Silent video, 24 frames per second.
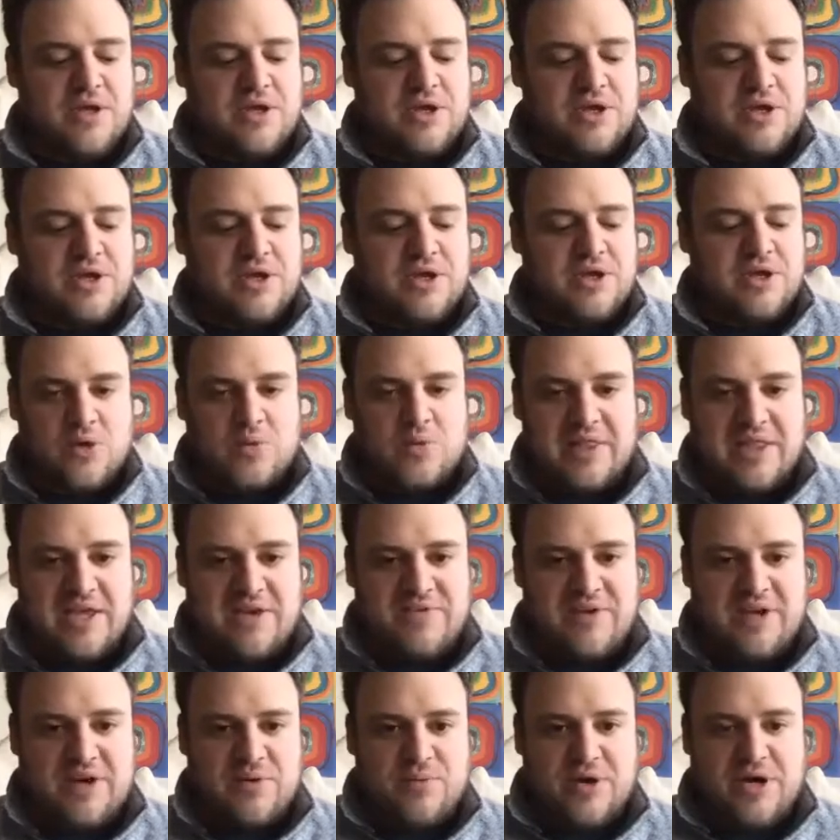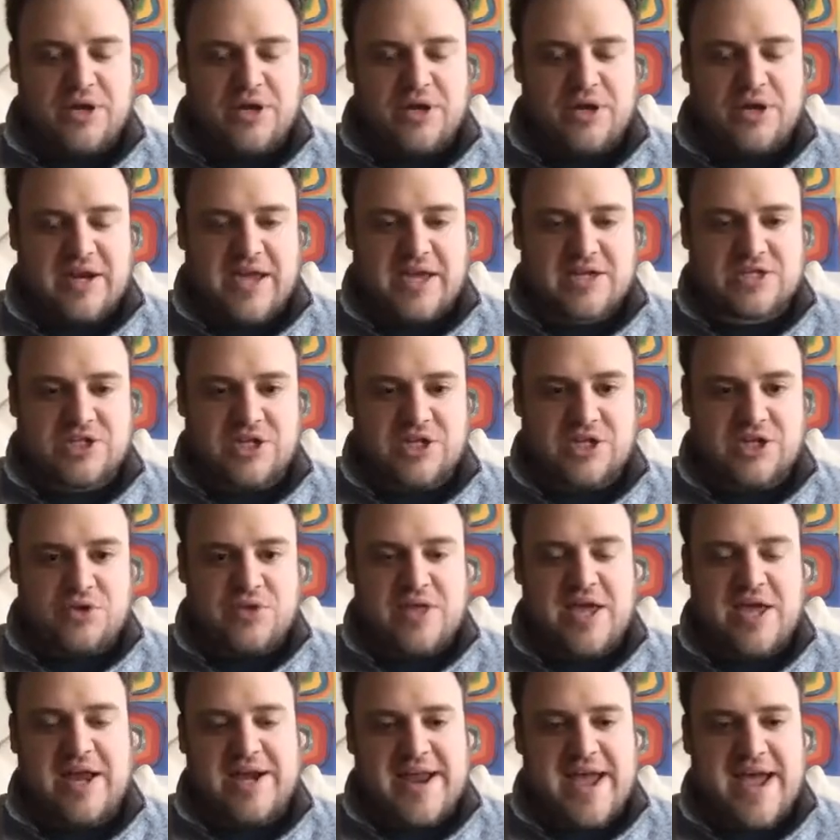world we live in where you can actually do
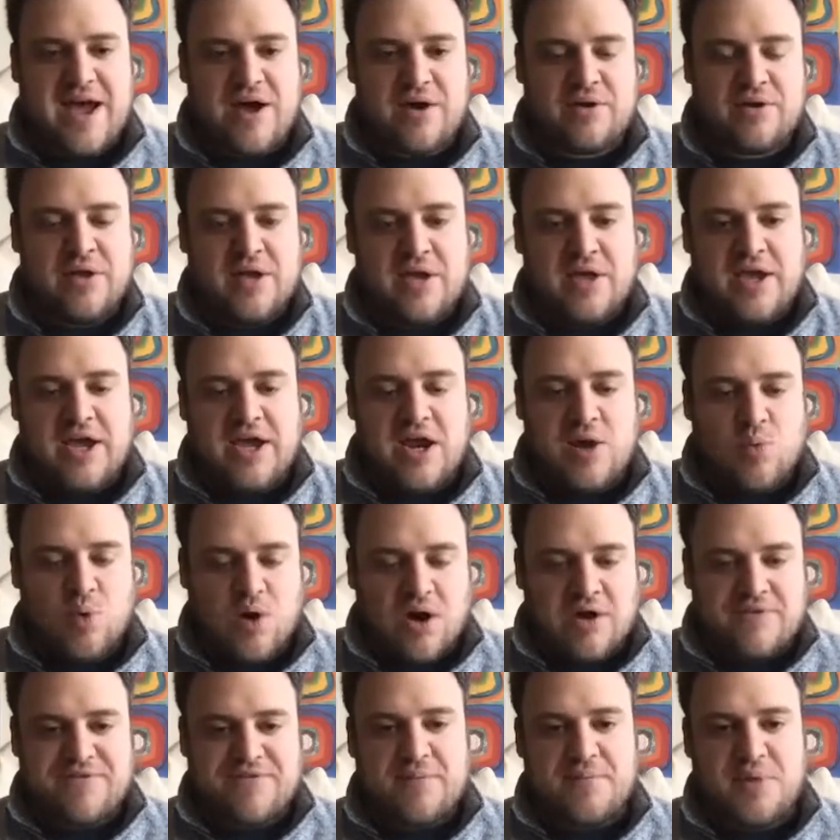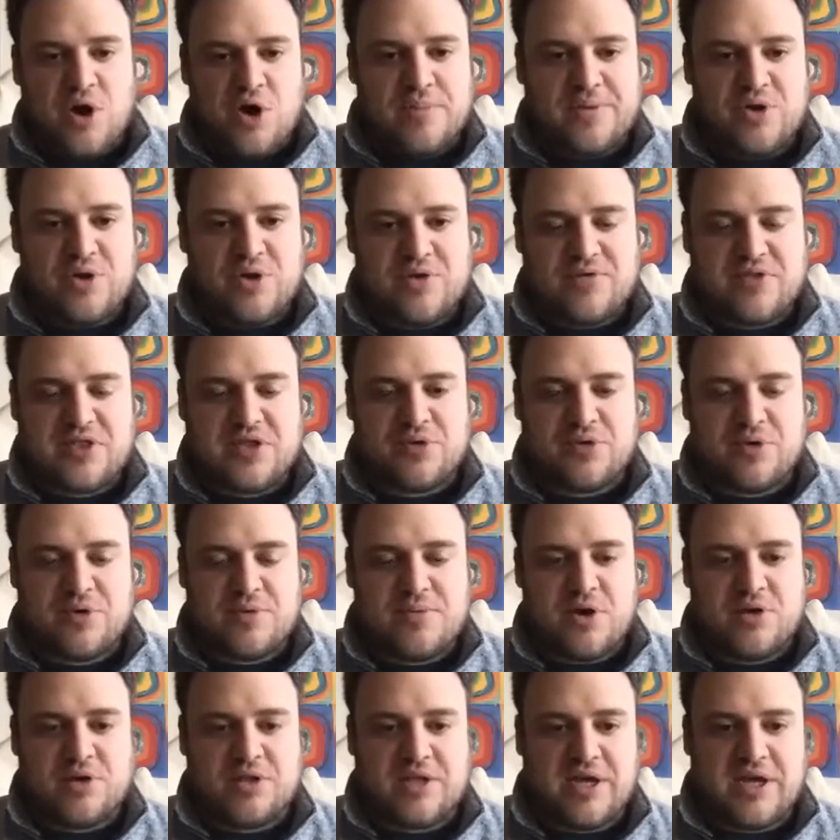that now and work from home and do everything
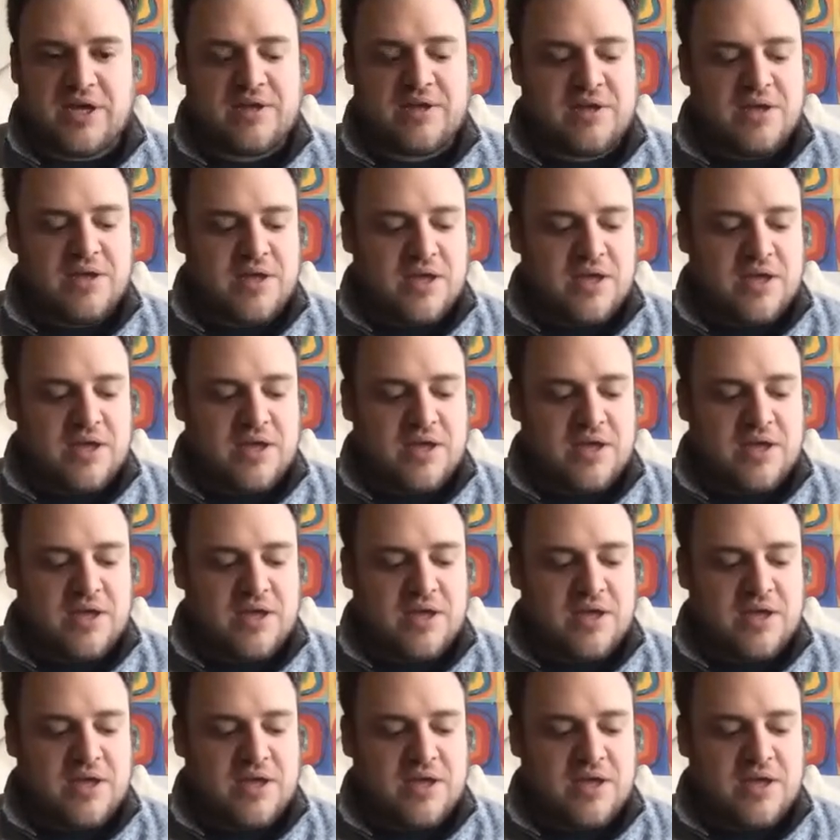remotely.